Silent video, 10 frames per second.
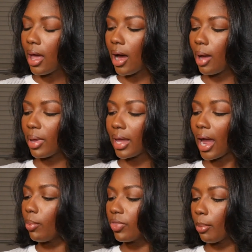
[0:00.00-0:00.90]
Um, it
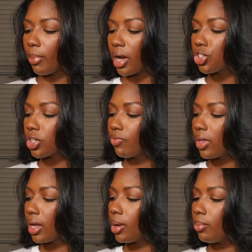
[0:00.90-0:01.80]
came with a bunch of
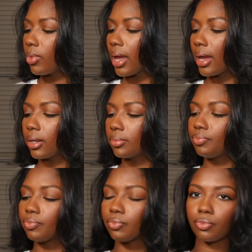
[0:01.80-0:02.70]
them, like
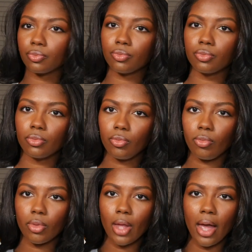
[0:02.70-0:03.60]

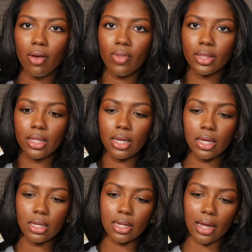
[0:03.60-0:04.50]
I have like
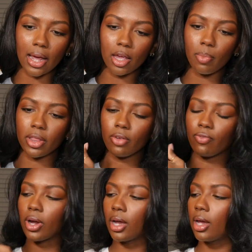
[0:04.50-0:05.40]
these like I keep at the
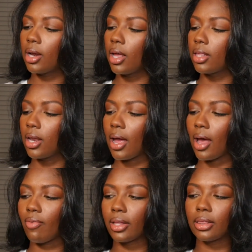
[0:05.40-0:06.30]
front and then I
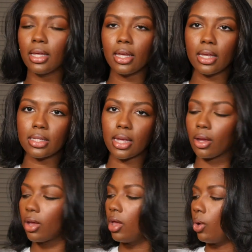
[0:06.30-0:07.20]
have like this
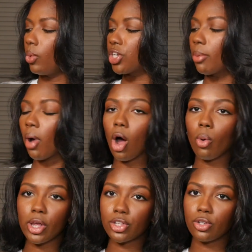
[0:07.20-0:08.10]
like which I'm
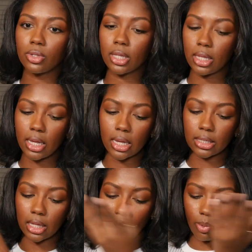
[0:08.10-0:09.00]
always using
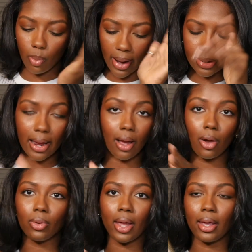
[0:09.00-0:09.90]
these to like write
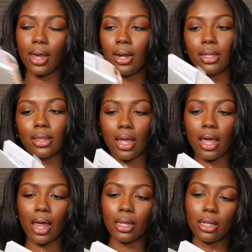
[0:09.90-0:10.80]
down like anything
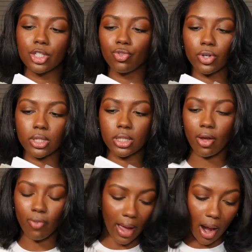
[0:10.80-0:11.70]
like list for
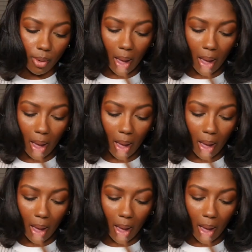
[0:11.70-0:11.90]
stuff like I,